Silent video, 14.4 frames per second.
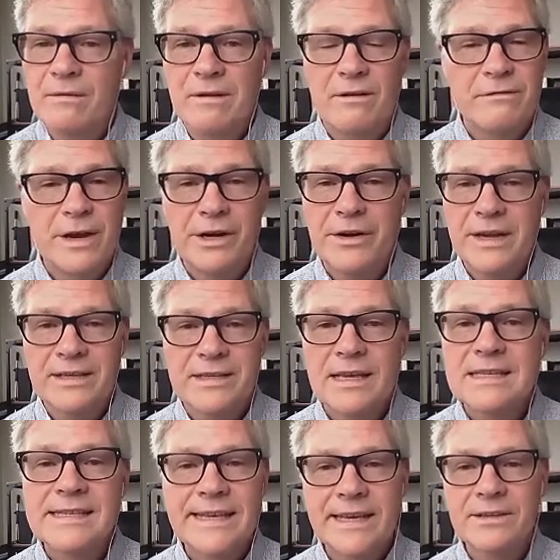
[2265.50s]
various
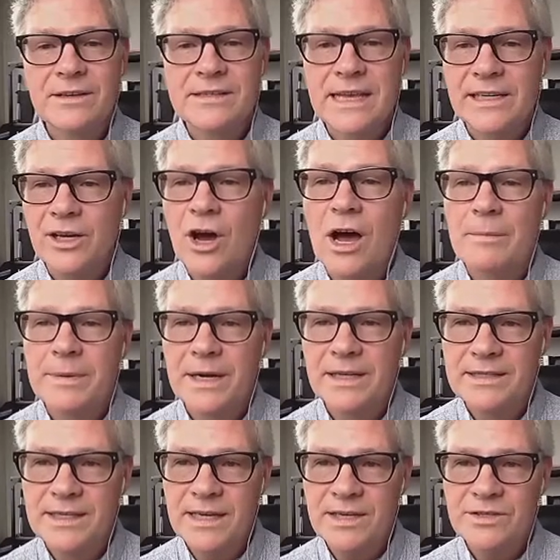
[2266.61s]
skills and
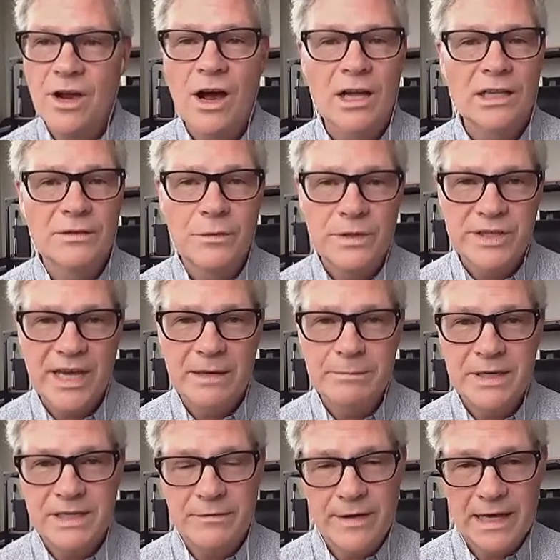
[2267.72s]
competencies, all of which can
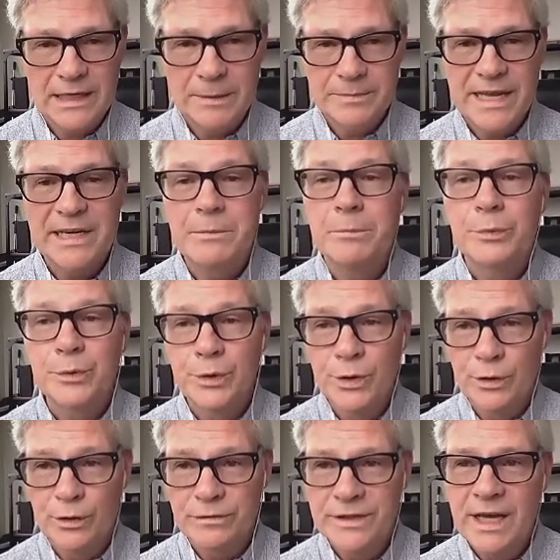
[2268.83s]
be developed and
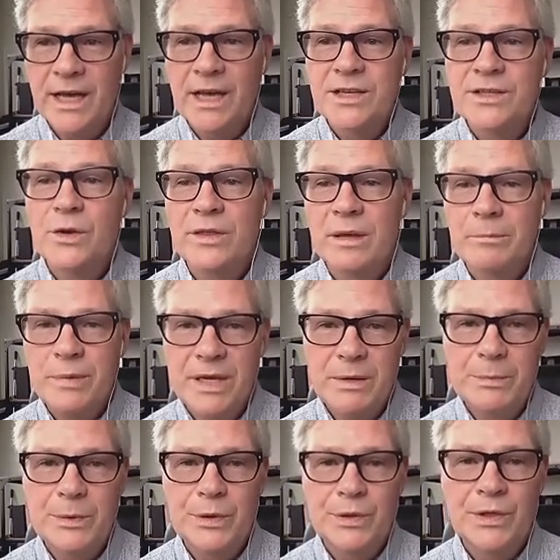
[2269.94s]
improved so that
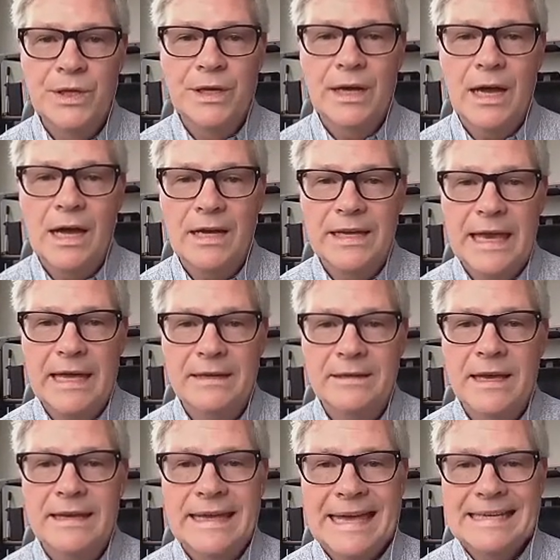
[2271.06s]
people, again,
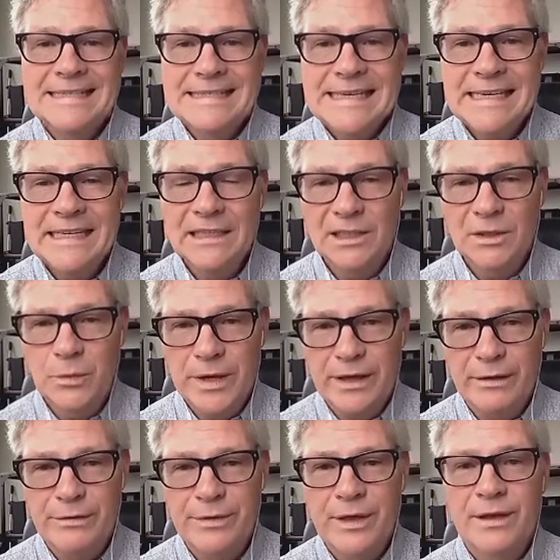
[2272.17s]
can deal
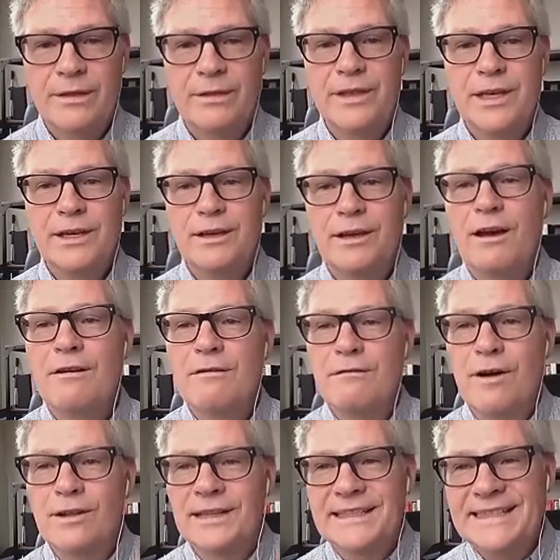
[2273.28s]
with the
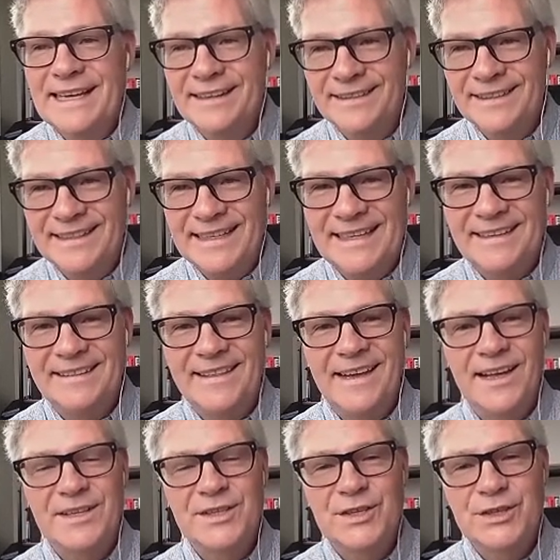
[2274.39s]
volatility, the
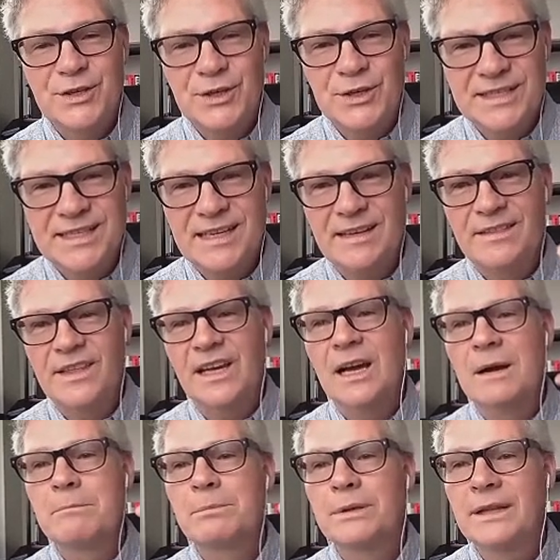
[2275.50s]
uncertainty, the
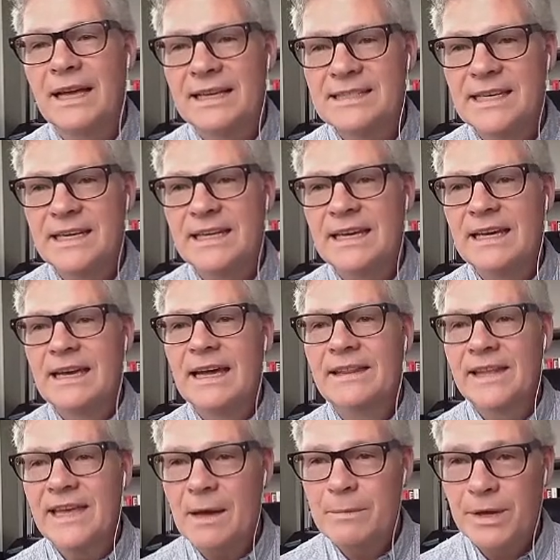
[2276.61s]
complexity, and
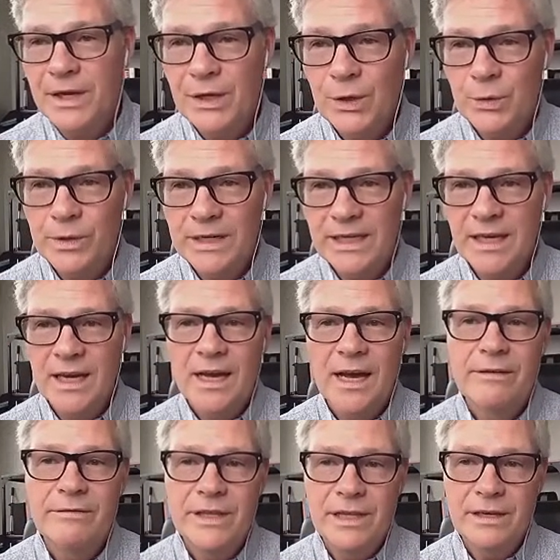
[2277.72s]
the ambiguity
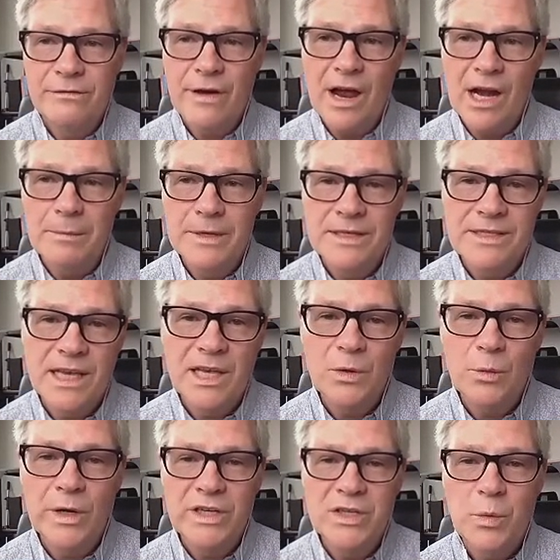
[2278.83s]
of the environments
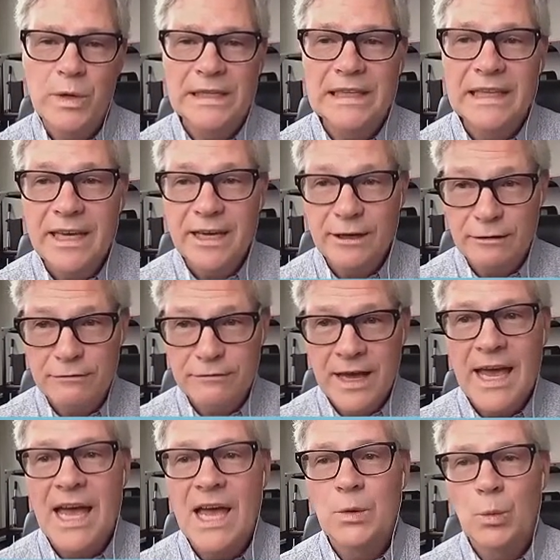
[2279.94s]
in which we live
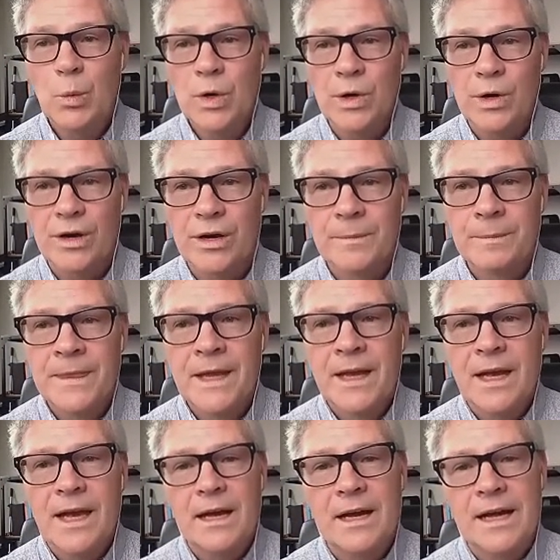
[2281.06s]
and work.
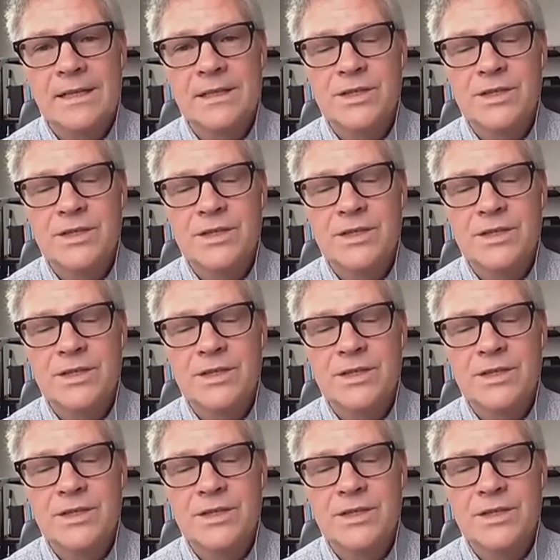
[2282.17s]
And